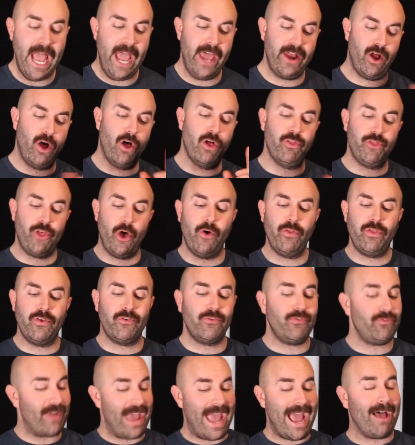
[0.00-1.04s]
And although the
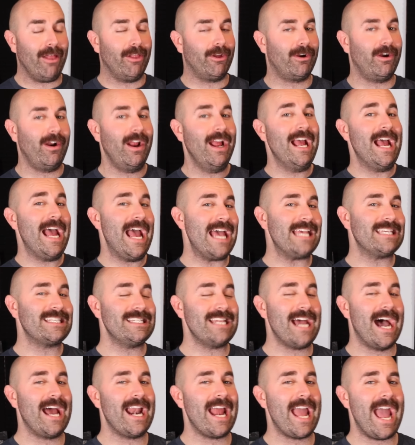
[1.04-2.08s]
Valor has
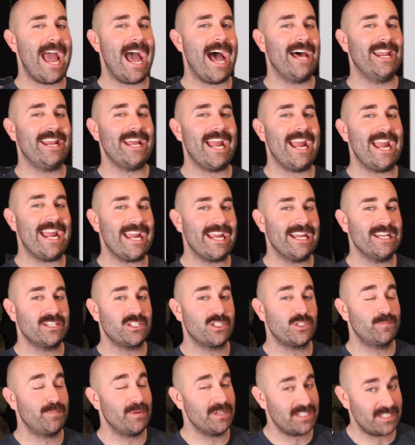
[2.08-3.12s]
not had a
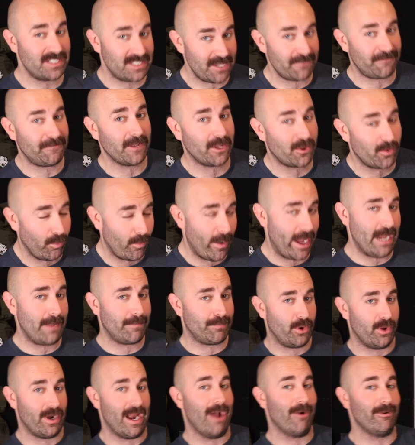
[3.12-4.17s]
specific weight
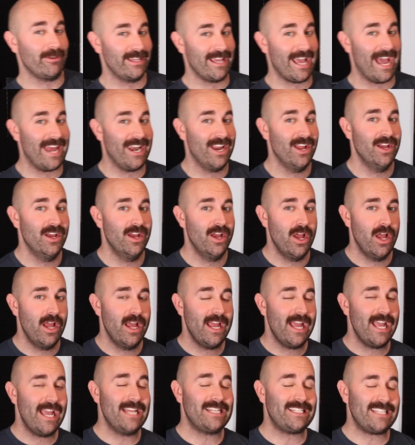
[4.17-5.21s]
put out yet,
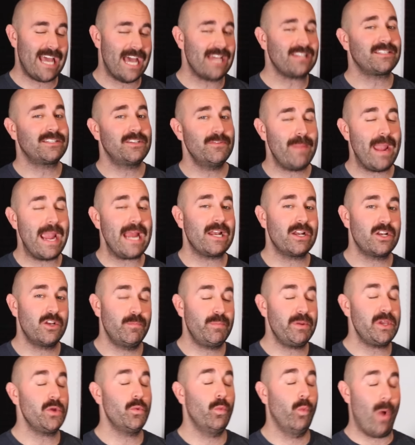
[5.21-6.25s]
it's estimated to
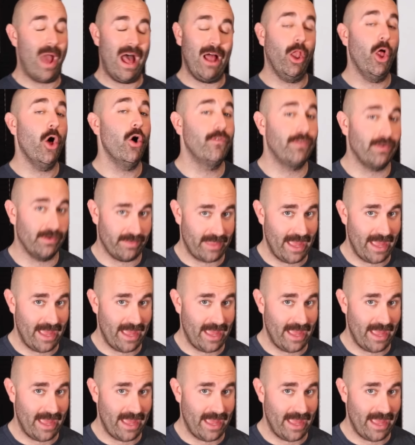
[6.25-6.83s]
be well over